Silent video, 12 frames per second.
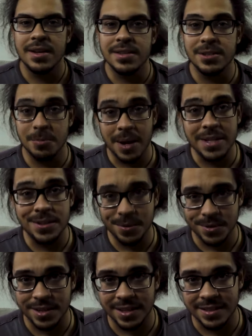So my
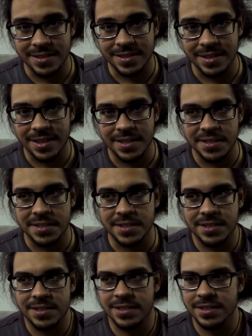two cents is
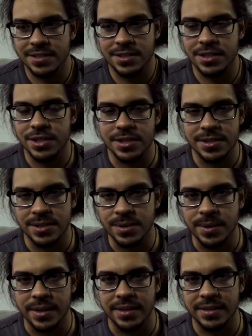to just
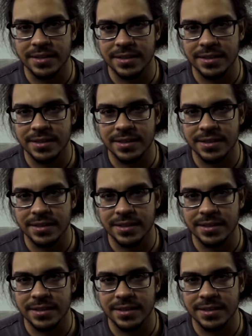do it.